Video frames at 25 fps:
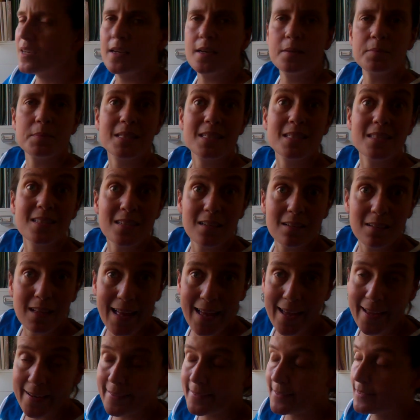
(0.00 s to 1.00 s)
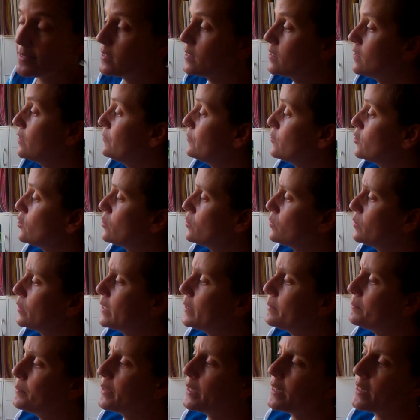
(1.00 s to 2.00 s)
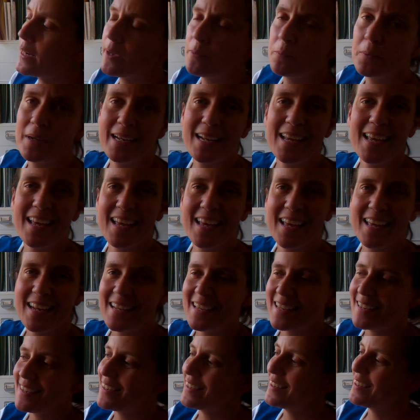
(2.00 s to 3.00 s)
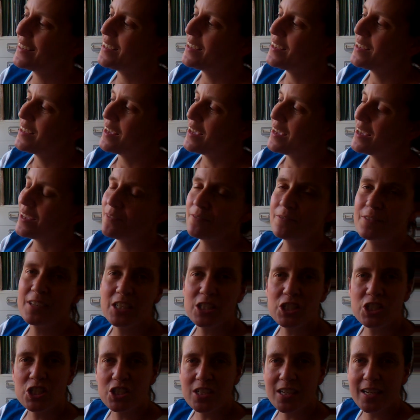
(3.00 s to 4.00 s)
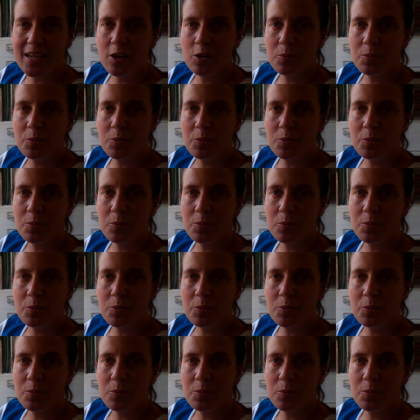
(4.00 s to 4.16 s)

I'm still adding stuff to it, but I went ahead and finished it.